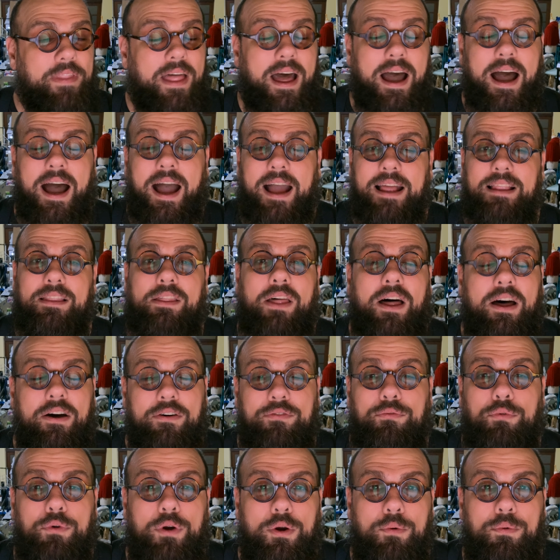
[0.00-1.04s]
I
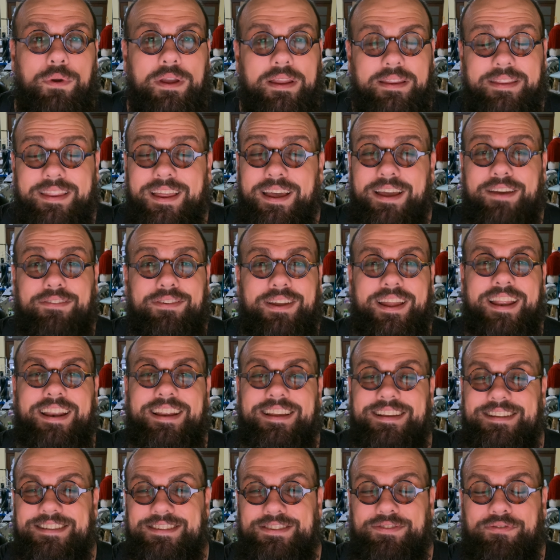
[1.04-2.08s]
love where we live. It
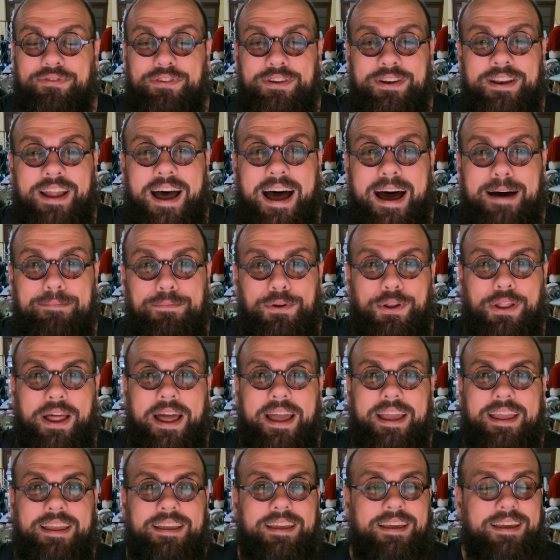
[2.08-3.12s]
is phenomenal.
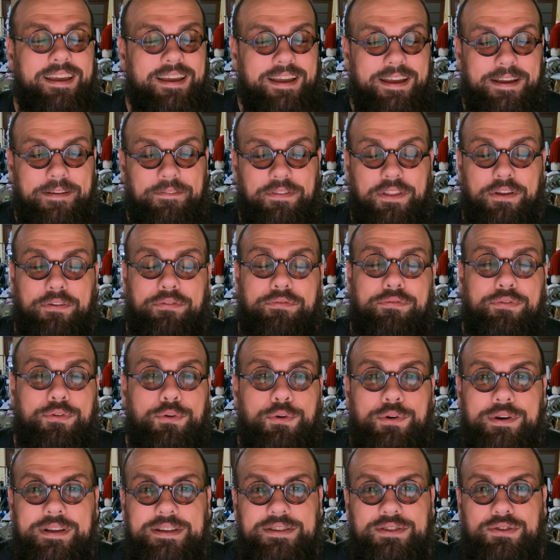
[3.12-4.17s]
Like, the
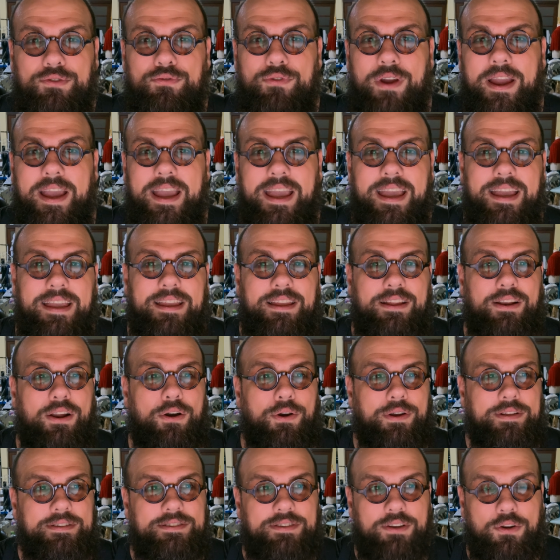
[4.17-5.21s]
food is great,
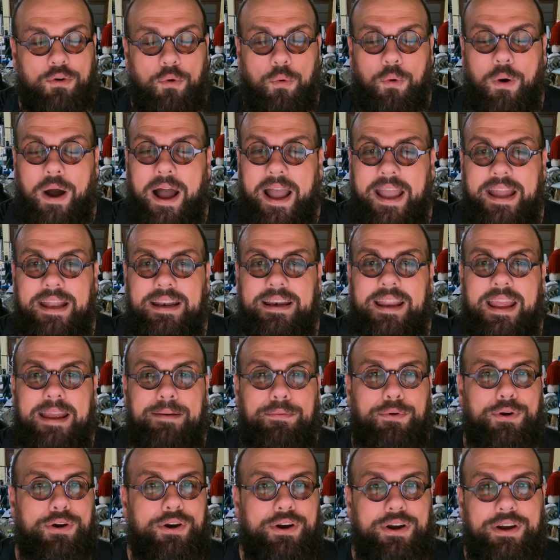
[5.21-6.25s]
it's a quiet
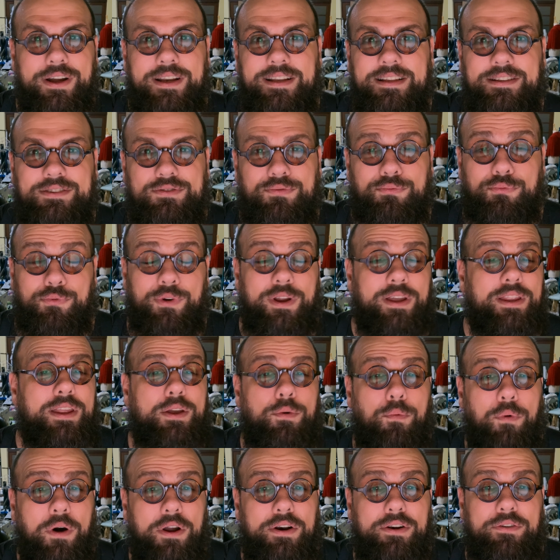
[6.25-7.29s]
neighborhood, it's really
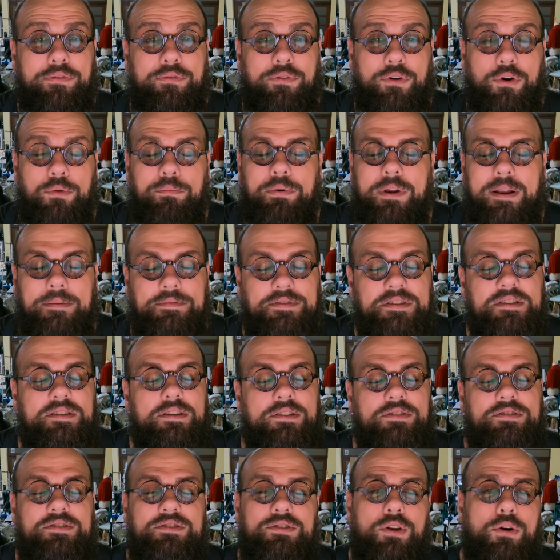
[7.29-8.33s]
wonderful, but I'm
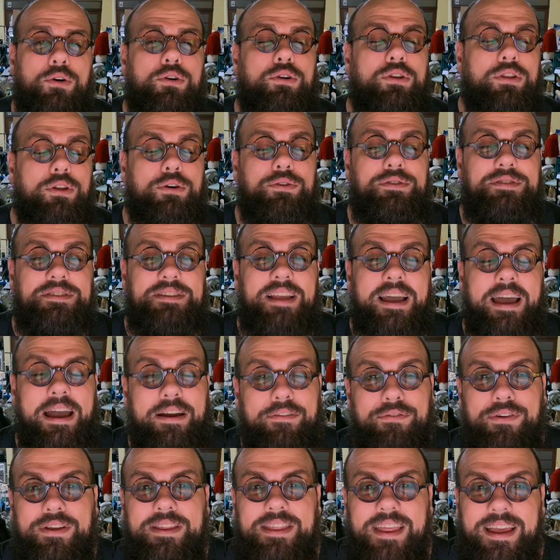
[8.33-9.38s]
still so close to
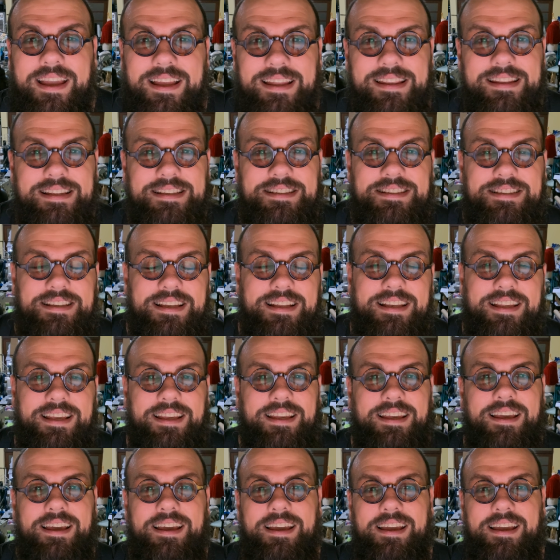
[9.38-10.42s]
everything in the city.